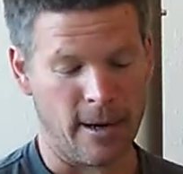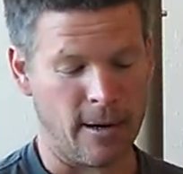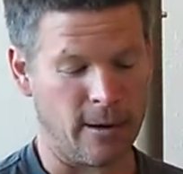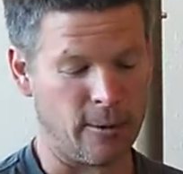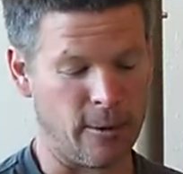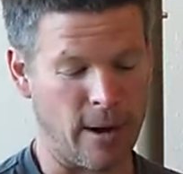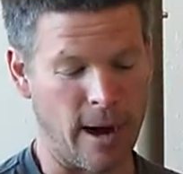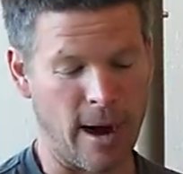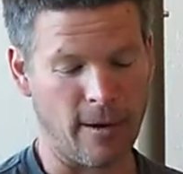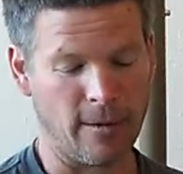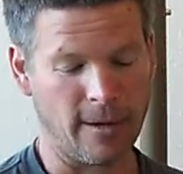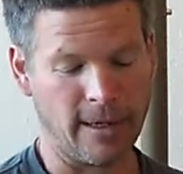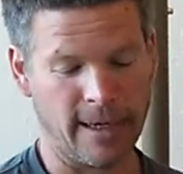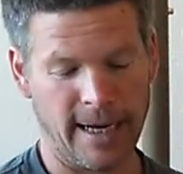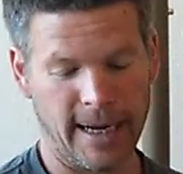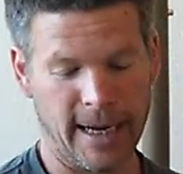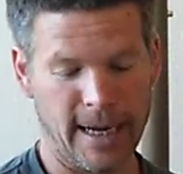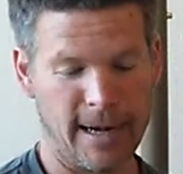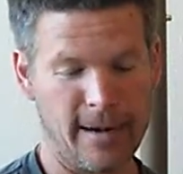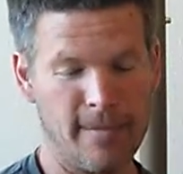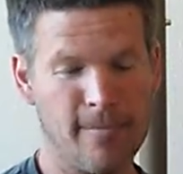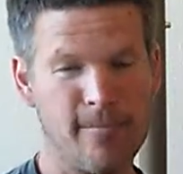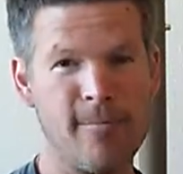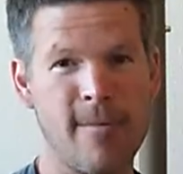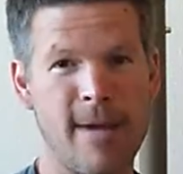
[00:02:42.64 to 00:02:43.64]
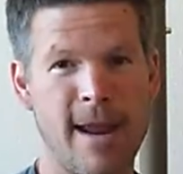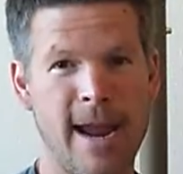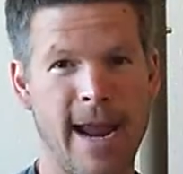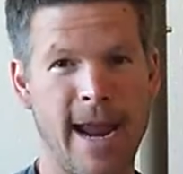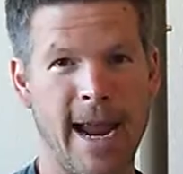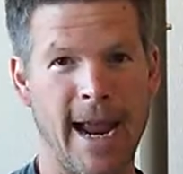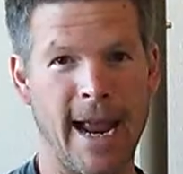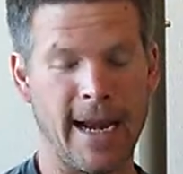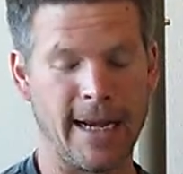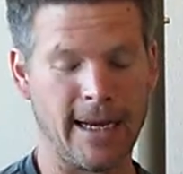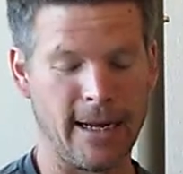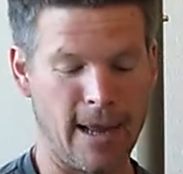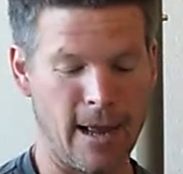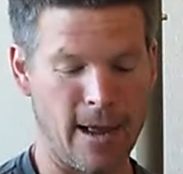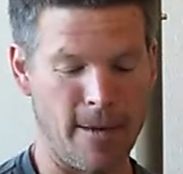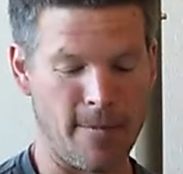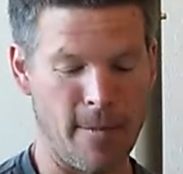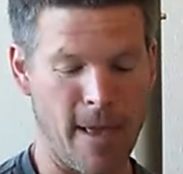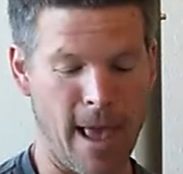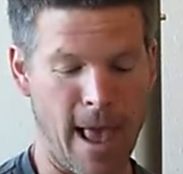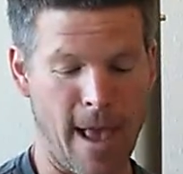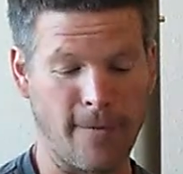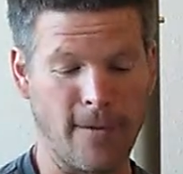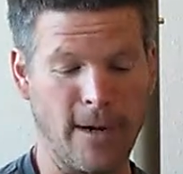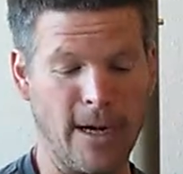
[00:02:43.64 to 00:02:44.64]
ground again, and
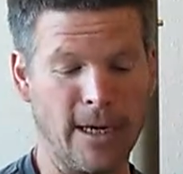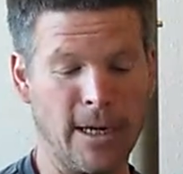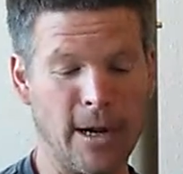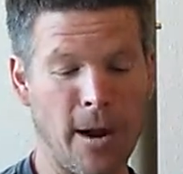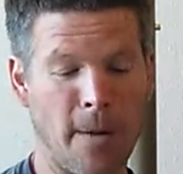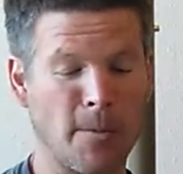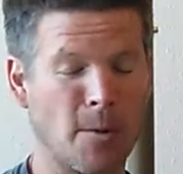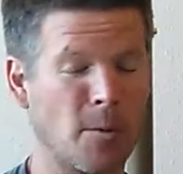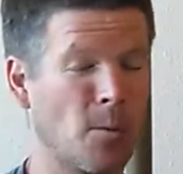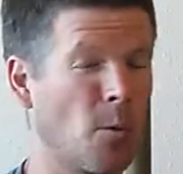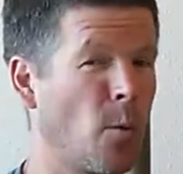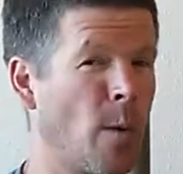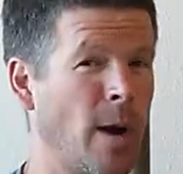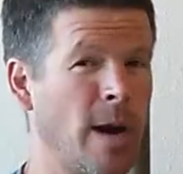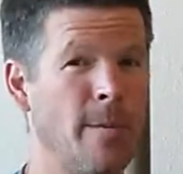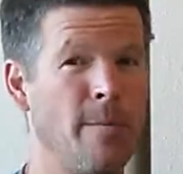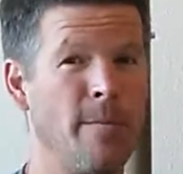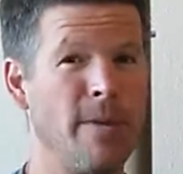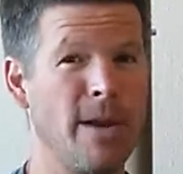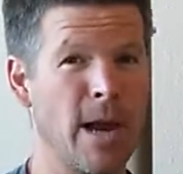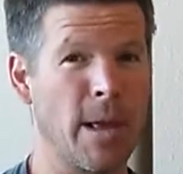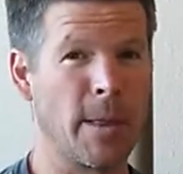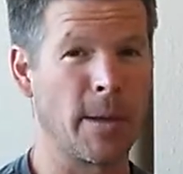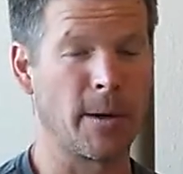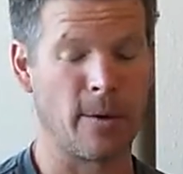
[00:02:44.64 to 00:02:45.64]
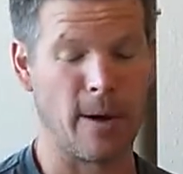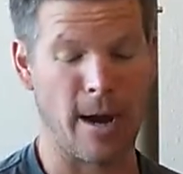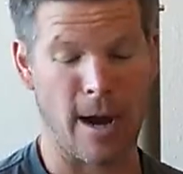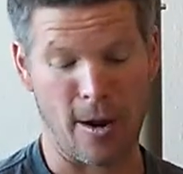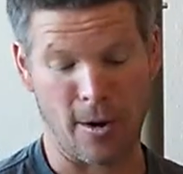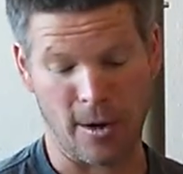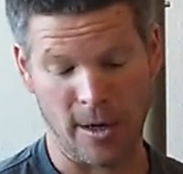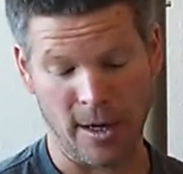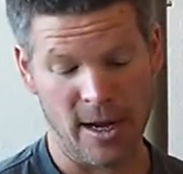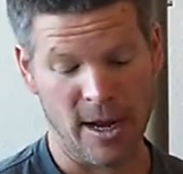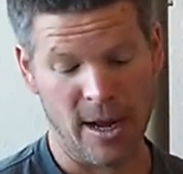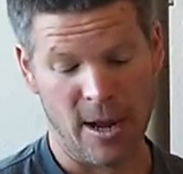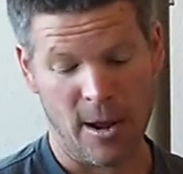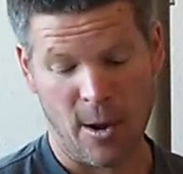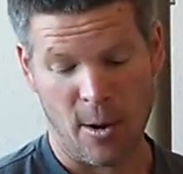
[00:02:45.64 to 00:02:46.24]
having a comfortable way to be on the ground,